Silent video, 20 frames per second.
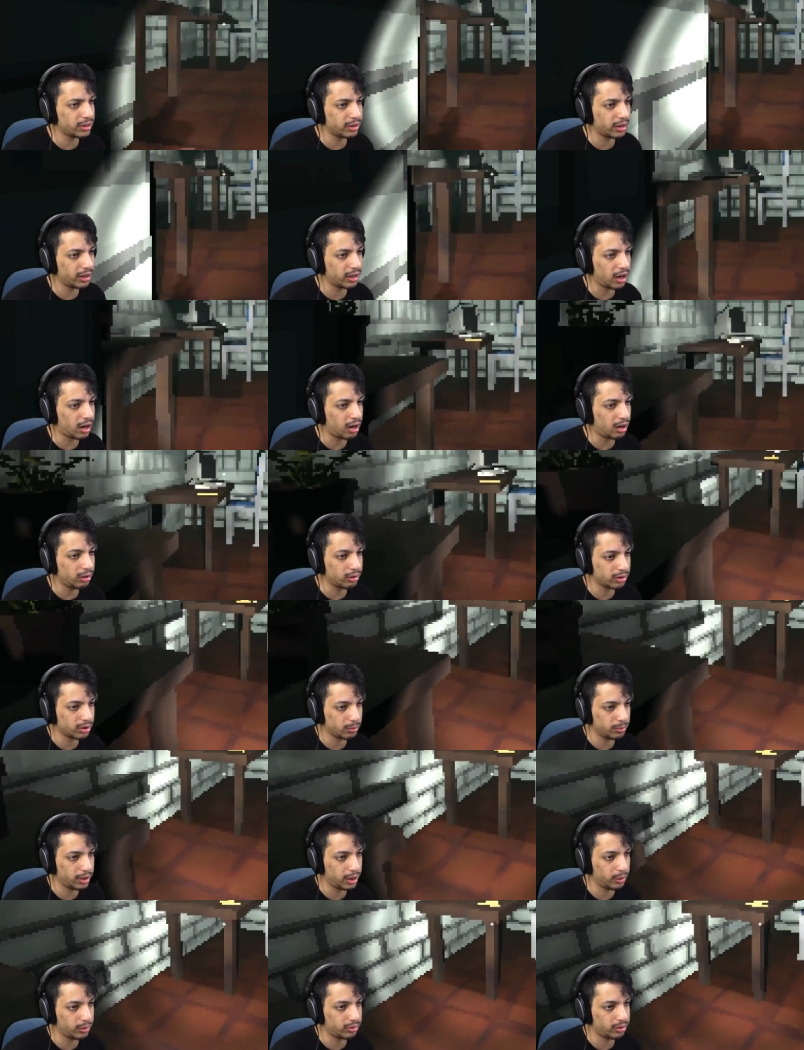there are
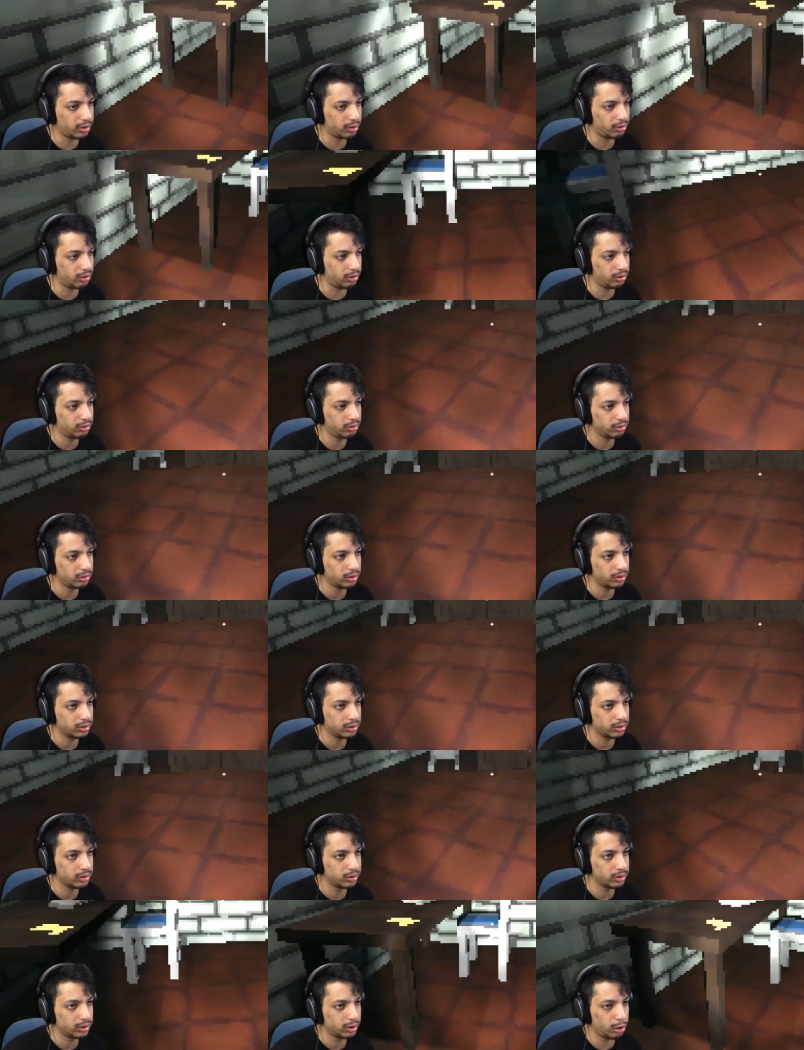some notes here.
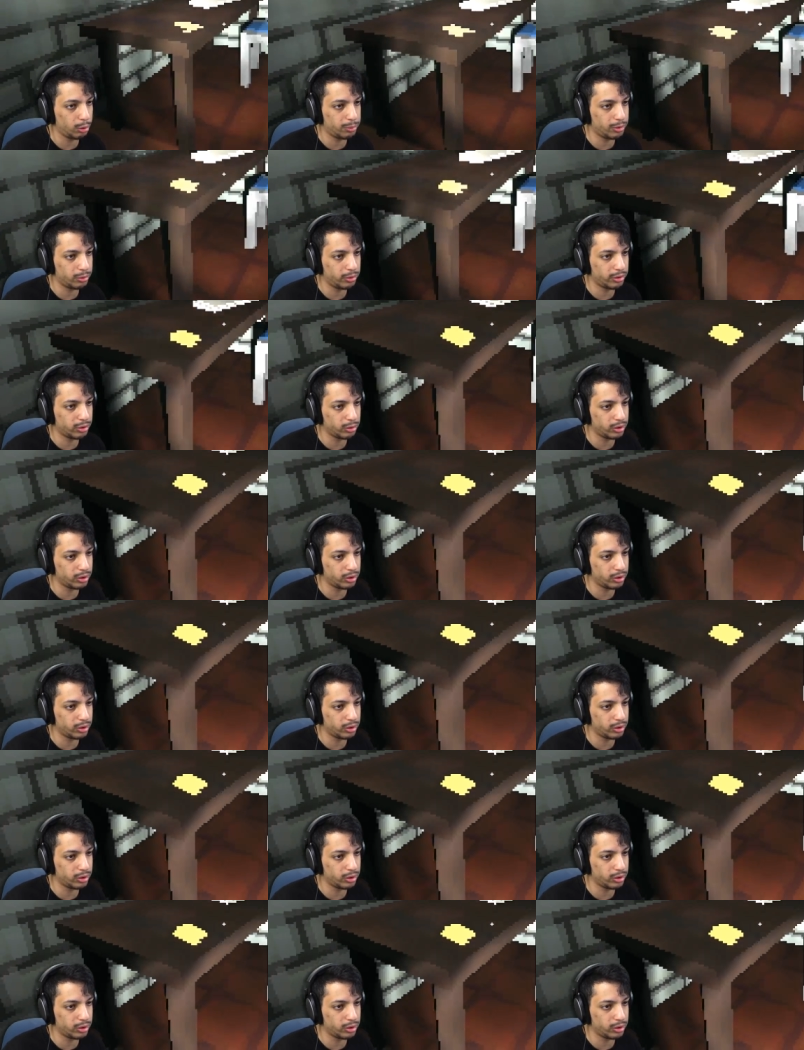Oh, there is